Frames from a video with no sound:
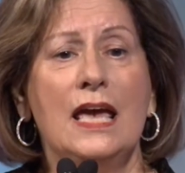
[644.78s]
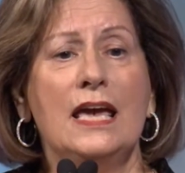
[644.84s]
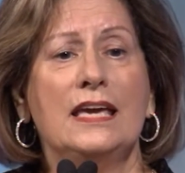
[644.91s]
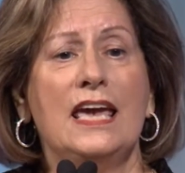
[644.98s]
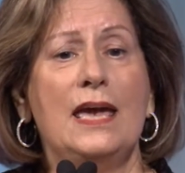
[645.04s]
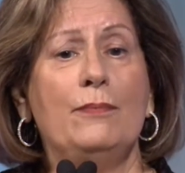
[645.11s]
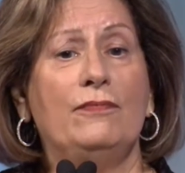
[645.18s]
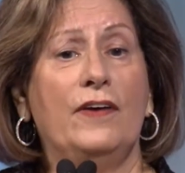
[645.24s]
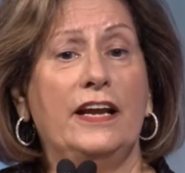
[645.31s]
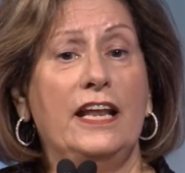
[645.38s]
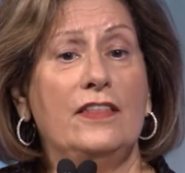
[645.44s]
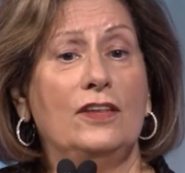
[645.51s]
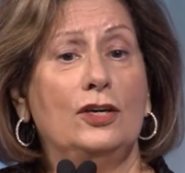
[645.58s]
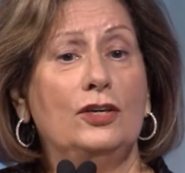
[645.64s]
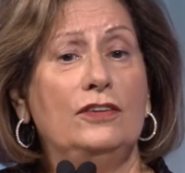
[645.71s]
Keep fighting
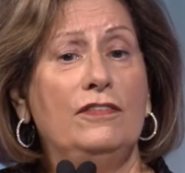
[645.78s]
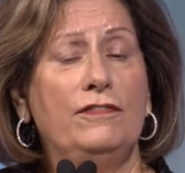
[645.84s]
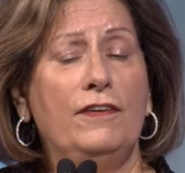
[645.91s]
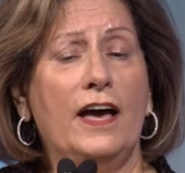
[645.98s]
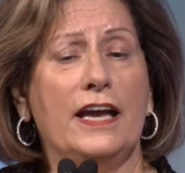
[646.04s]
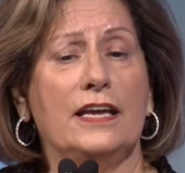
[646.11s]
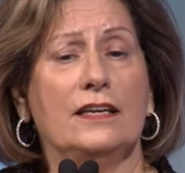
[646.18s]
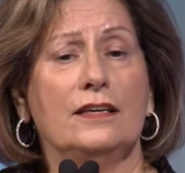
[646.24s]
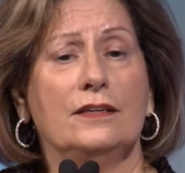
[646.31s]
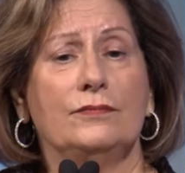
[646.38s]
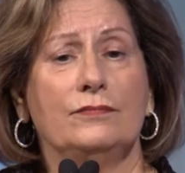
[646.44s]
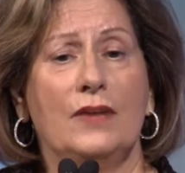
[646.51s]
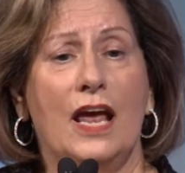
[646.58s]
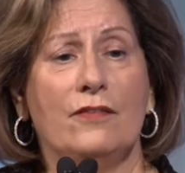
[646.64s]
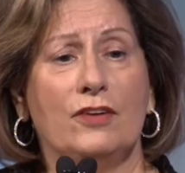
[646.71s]
the good fight
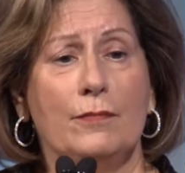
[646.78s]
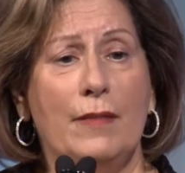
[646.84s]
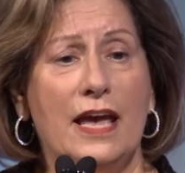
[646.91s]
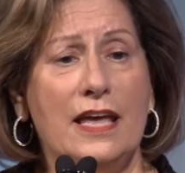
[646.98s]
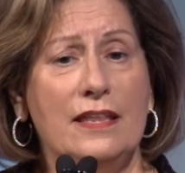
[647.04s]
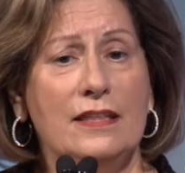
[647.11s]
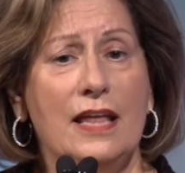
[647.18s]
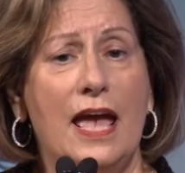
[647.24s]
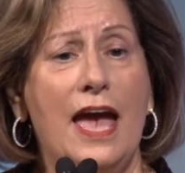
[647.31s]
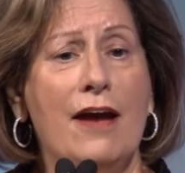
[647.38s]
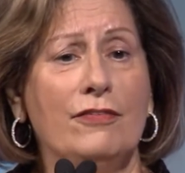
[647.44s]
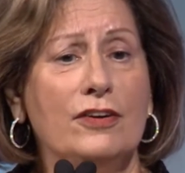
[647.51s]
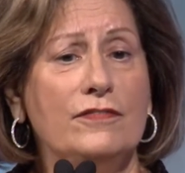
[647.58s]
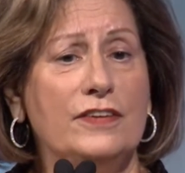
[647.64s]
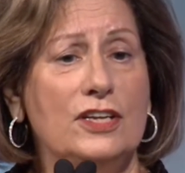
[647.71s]
and remain
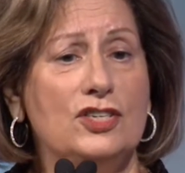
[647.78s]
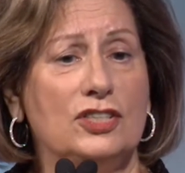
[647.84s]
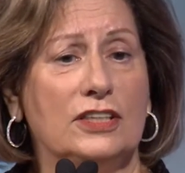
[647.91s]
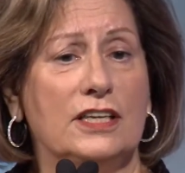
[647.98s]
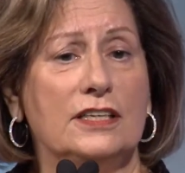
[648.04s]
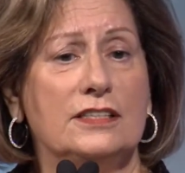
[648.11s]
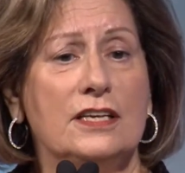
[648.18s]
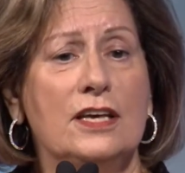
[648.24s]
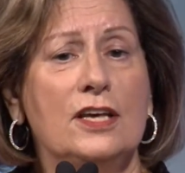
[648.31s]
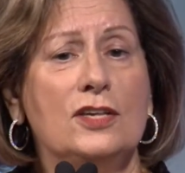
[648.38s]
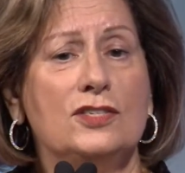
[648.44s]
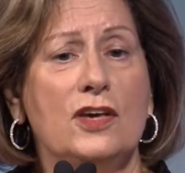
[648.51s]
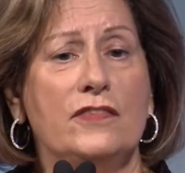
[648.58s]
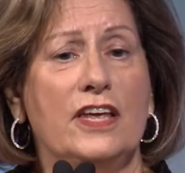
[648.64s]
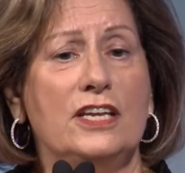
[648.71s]
ever vigilant
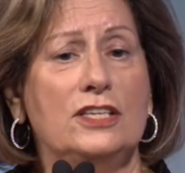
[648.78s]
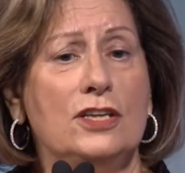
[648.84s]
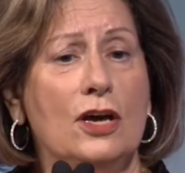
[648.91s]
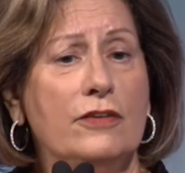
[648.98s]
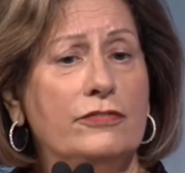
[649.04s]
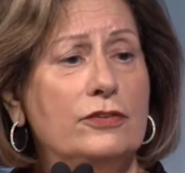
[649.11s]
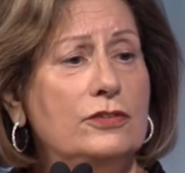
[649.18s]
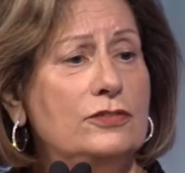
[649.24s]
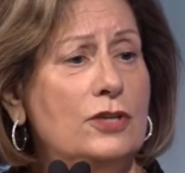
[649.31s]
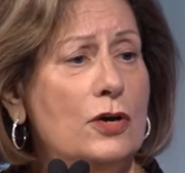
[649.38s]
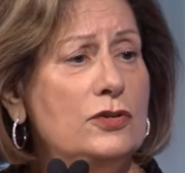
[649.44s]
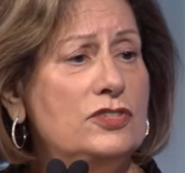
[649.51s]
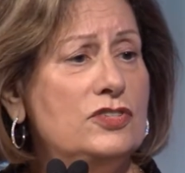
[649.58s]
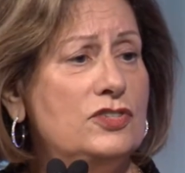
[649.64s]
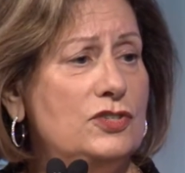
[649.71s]
so that no
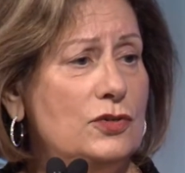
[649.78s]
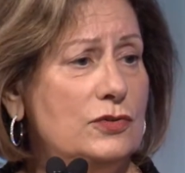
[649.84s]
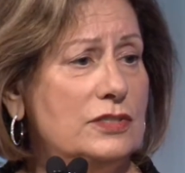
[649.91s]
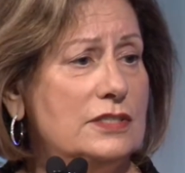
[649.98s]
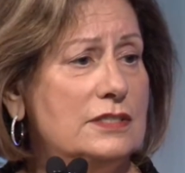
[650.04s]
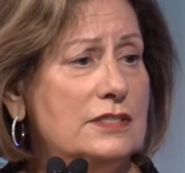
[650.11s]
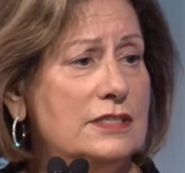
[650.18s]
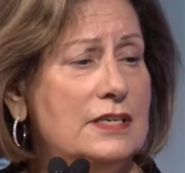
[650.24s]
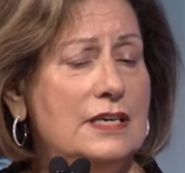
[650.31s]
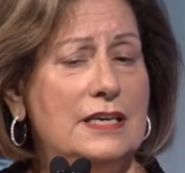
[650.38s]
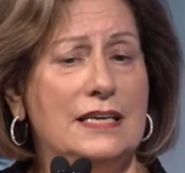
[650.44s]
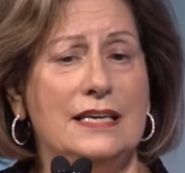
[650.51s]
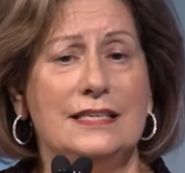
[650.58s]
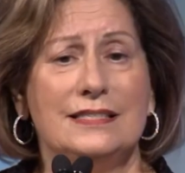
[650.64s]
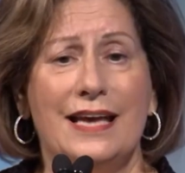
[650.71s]
student
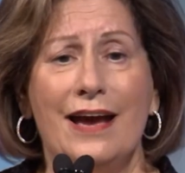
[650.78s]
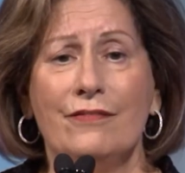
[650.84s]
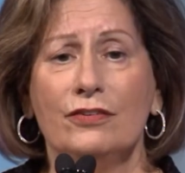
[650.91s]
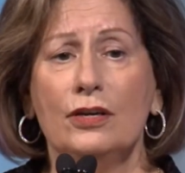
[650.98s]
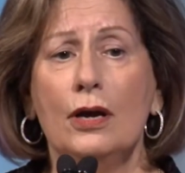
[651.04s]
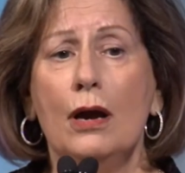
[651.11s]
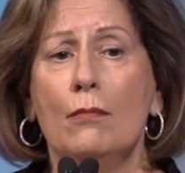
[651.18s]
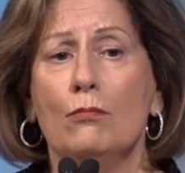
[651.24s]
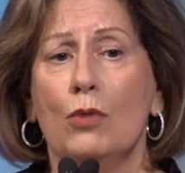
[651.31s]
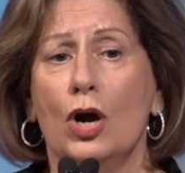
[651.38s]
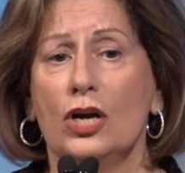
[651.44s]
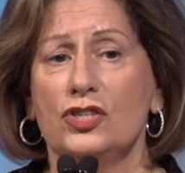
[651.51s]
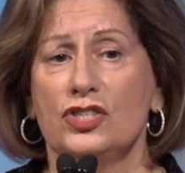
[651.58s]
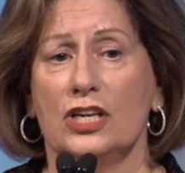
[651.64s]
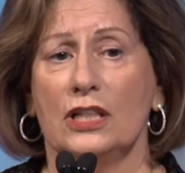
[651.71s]
is ever
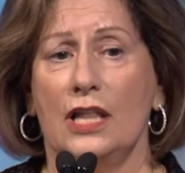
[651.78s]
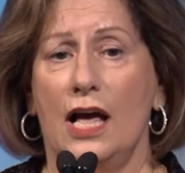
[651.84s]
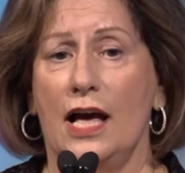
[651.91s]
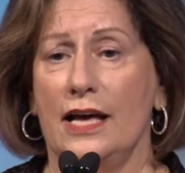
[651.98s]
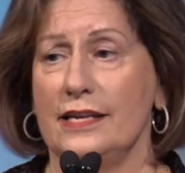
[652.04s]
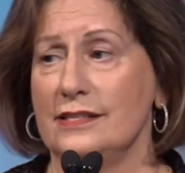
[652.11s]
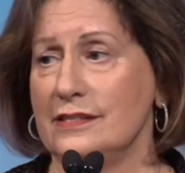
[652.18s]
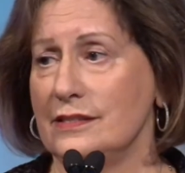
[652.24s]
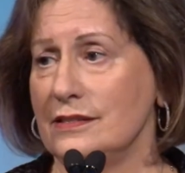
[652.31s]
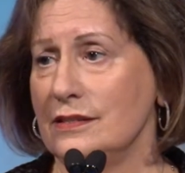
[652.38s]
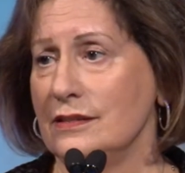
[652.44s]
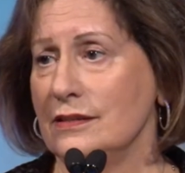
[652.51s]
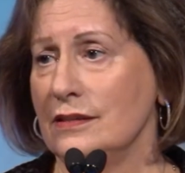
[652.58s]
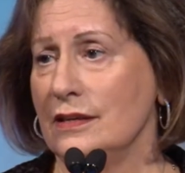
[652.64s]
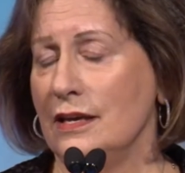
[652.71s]
marginalized,
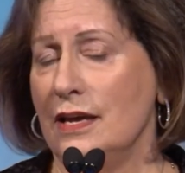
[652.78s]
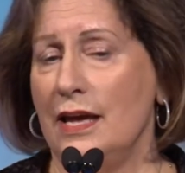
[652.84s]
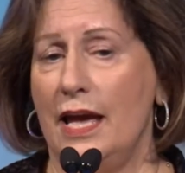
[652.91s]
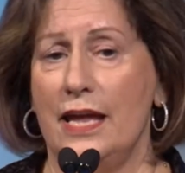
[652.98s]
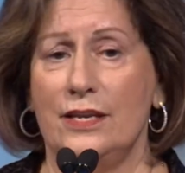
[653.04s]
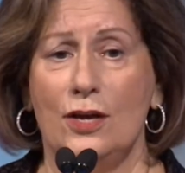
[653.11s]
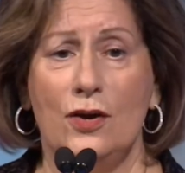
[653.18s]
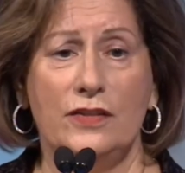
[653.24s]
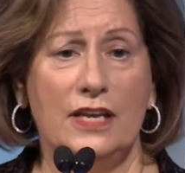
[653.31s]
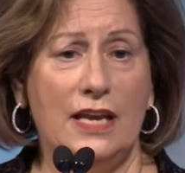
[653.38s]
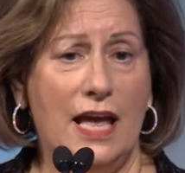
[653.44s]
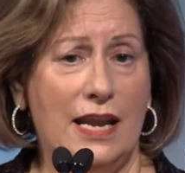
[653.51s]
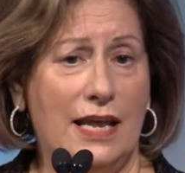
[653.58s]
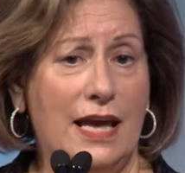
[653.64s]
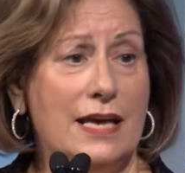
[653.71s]
and know that
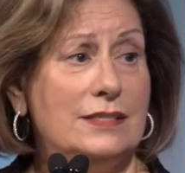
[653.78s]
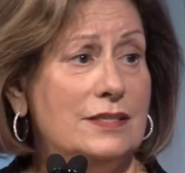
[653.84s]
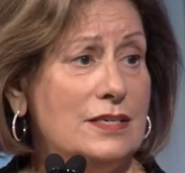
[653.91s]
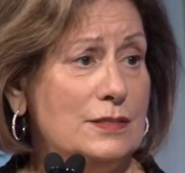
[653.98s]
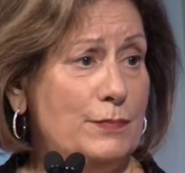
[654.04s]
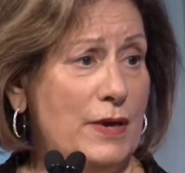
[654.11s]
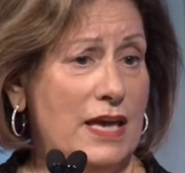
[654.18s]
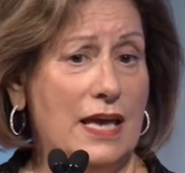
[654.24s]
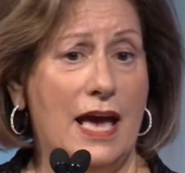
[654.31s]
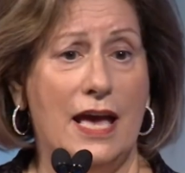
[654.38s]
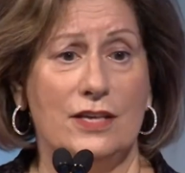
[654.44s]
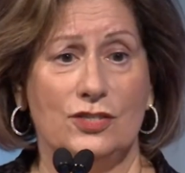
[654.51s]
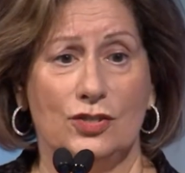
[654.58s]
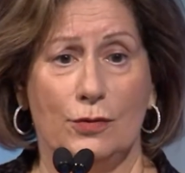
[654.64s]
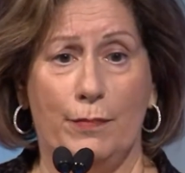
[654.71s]
NASSP
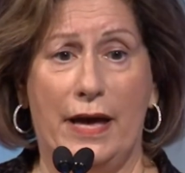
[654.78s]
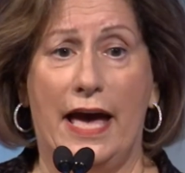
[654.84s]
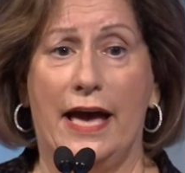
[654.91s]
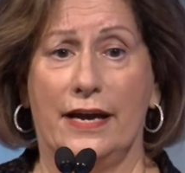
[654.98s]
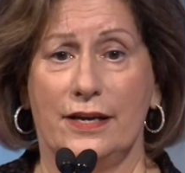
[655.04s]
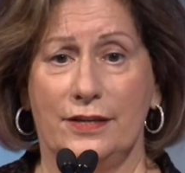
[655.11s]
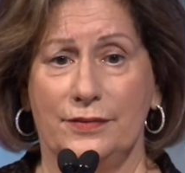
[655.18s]
has your back.